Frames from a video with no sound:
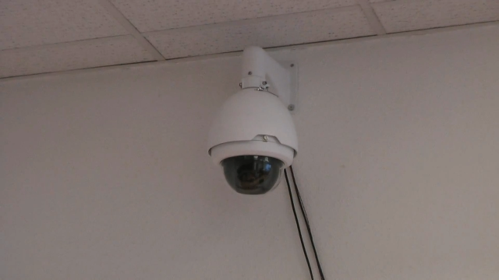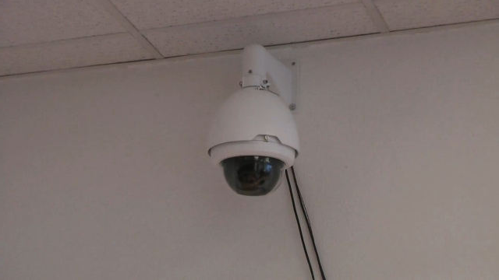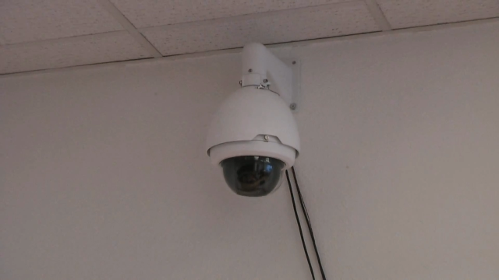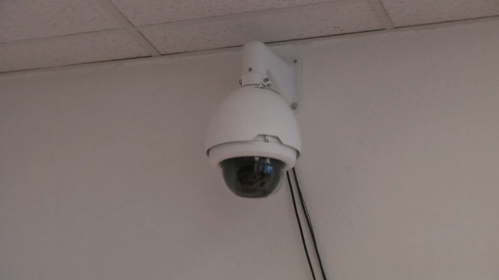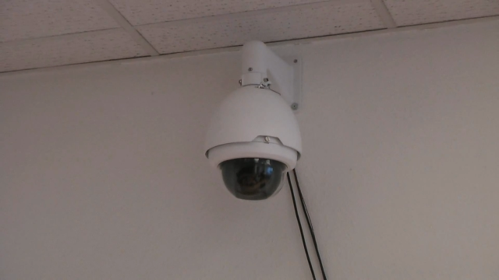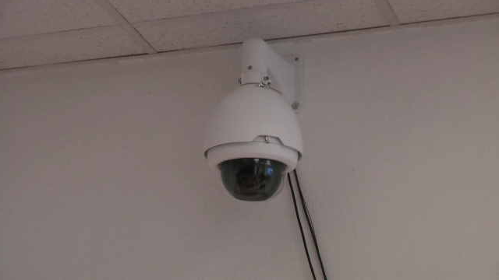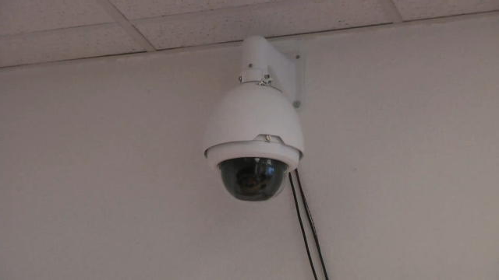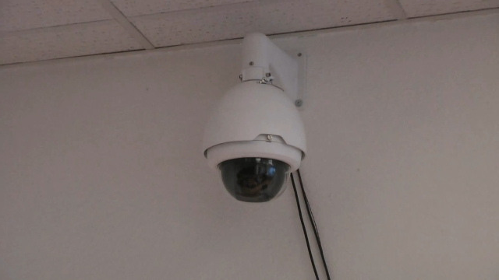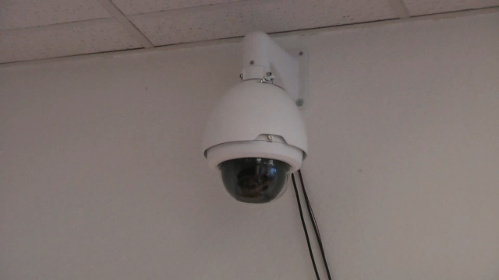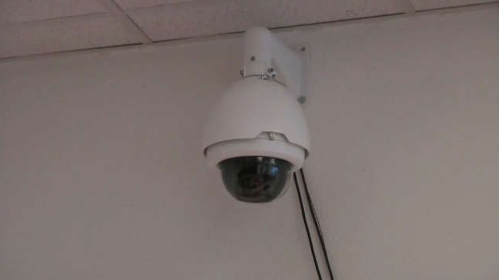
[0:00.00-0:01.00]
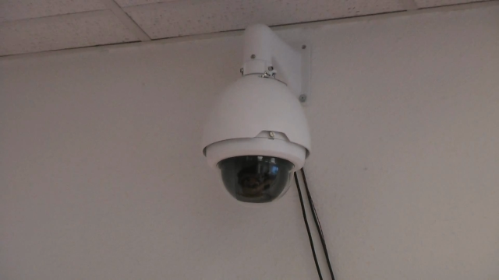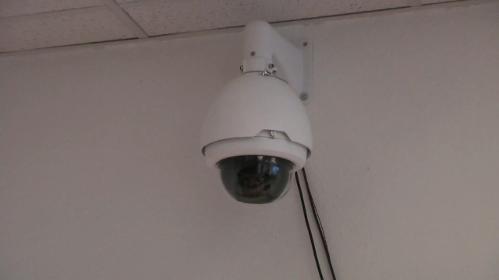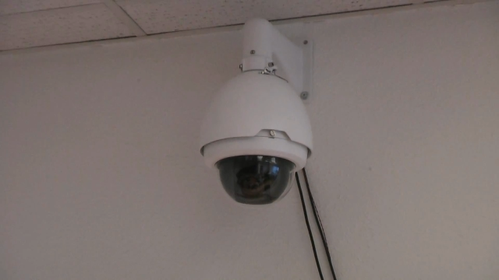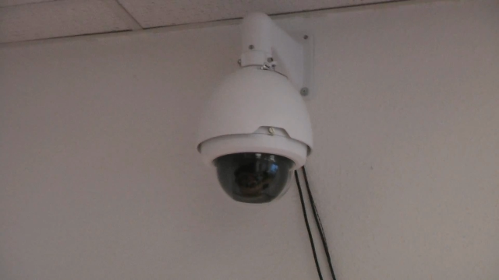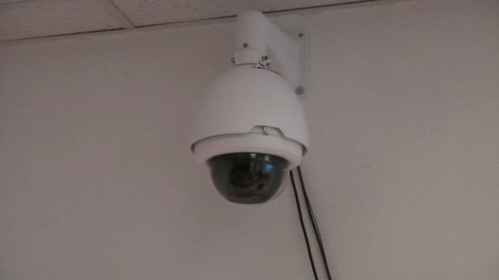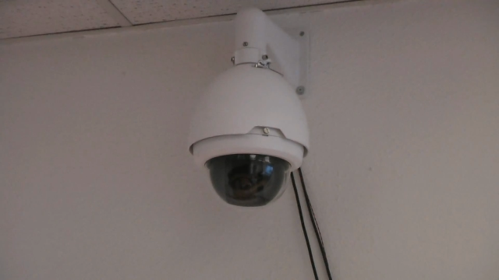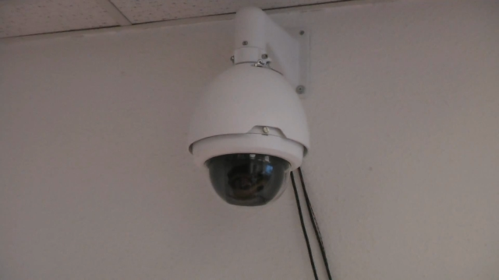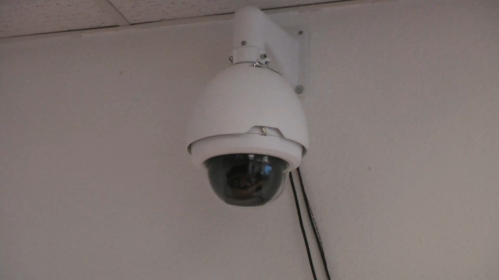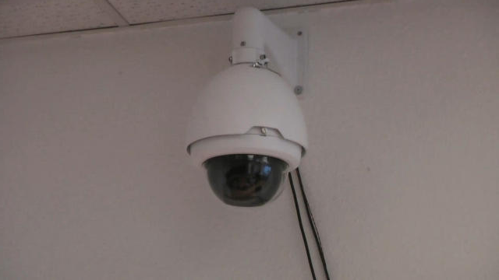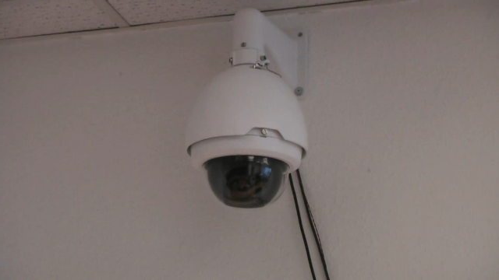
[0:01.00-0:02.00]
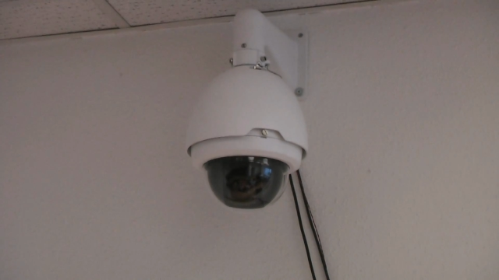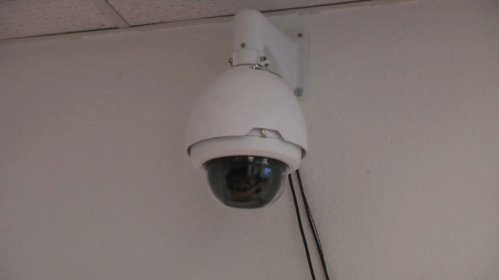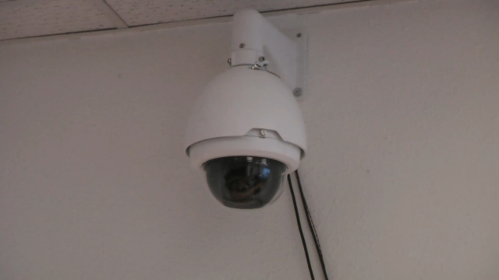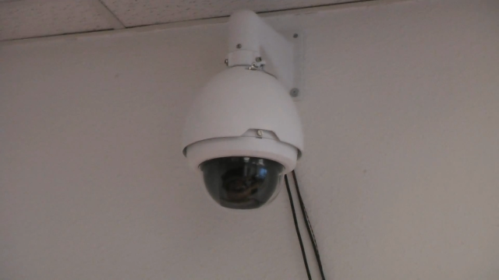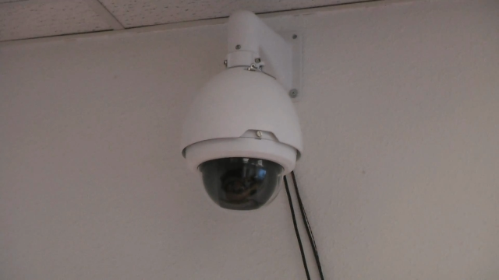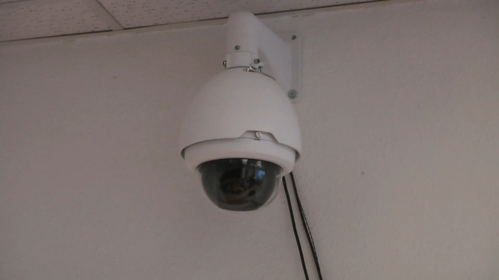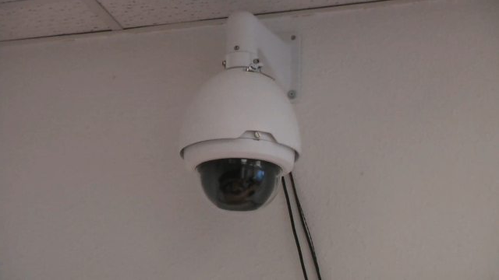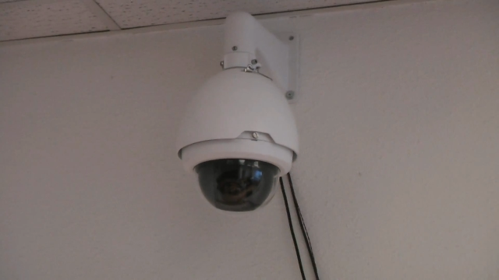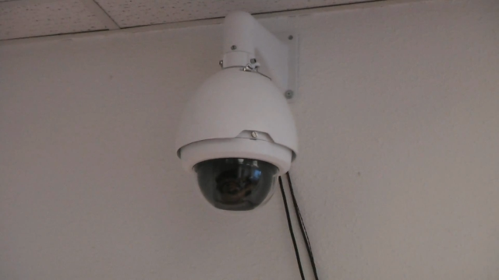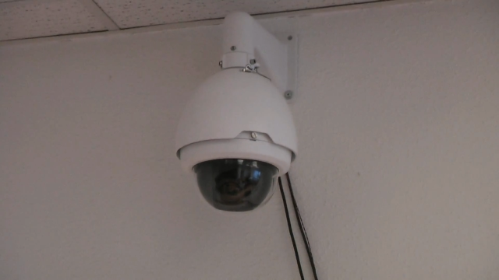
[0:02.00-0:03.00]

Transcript: No face is visible, so there are no lips to read.